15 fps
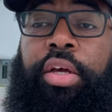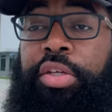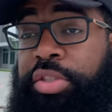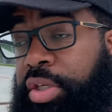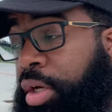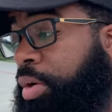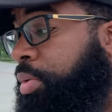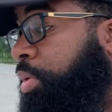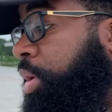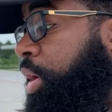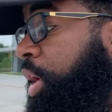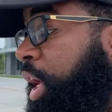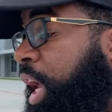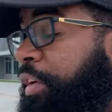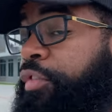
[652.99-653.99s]
So
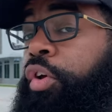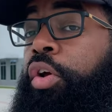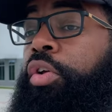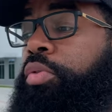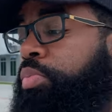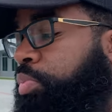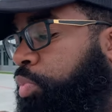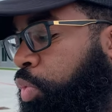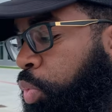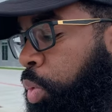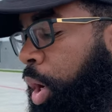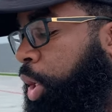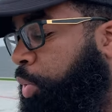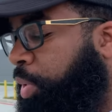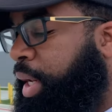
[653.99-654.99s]
if you're
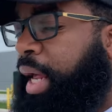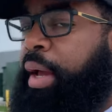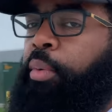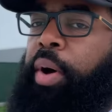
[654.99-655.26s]
wondering like,